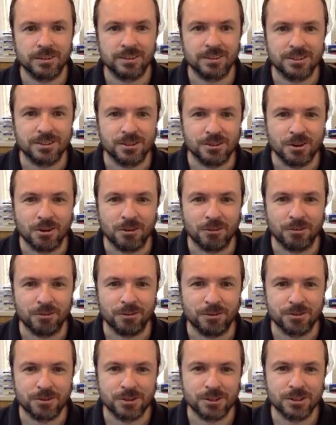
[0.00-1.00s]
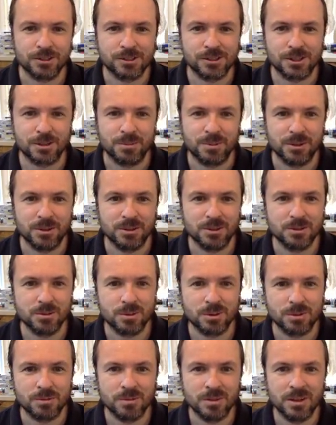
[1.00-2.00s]
Do not drill CPUs
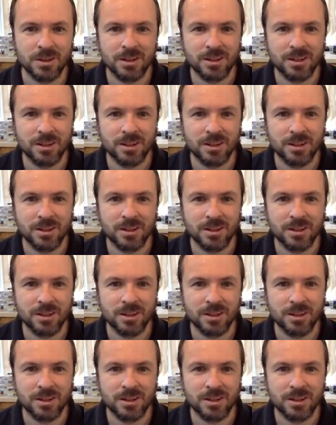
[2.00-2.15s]
with them.